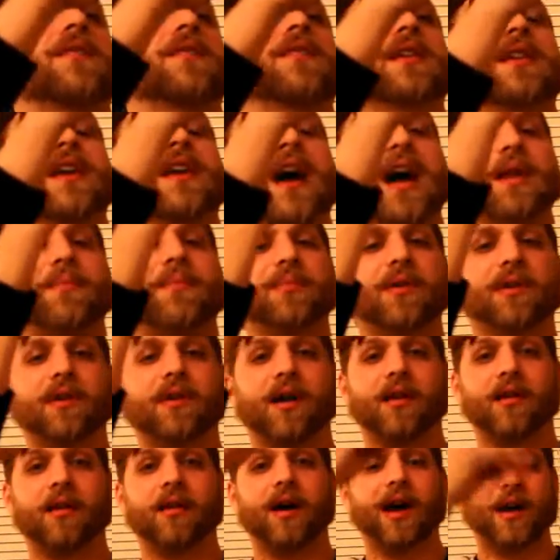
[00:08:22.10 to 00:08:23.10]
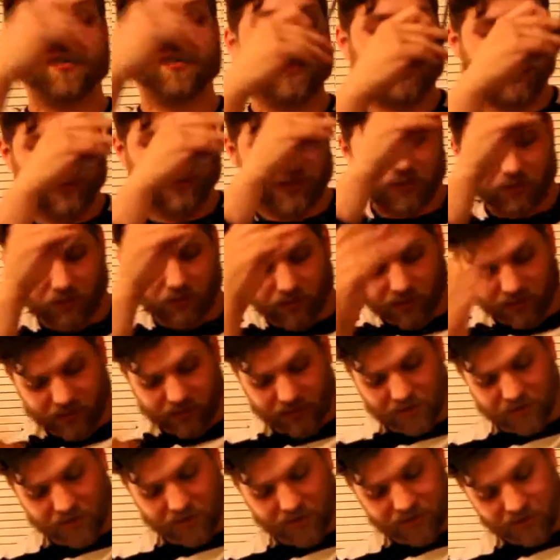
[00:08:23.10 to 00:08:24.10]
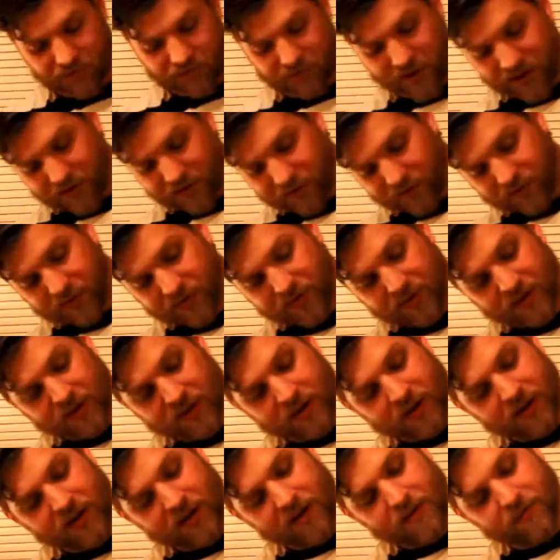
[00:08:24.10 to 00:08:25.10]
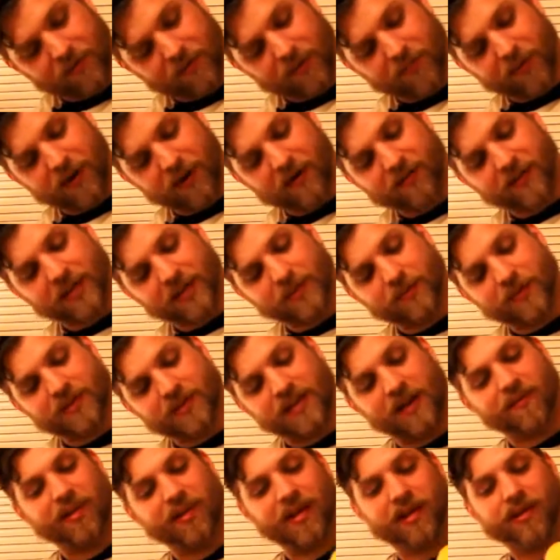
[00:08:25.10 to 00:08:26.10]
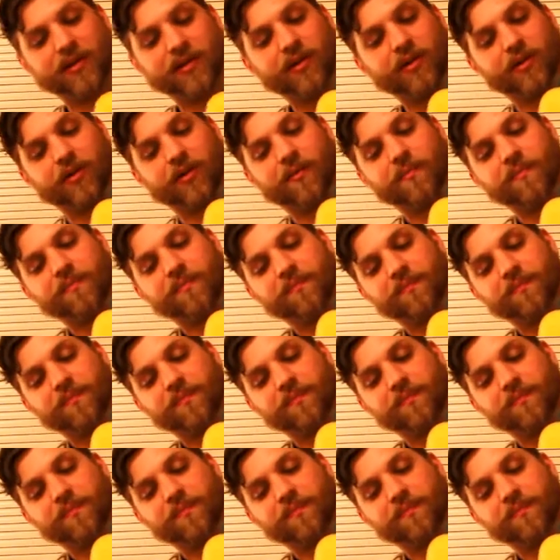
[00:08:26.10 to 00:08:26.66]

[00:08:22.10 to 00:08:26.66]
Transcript: the guidebook online, which is cool, the instruction manual, but apparently it's supposed to have like a little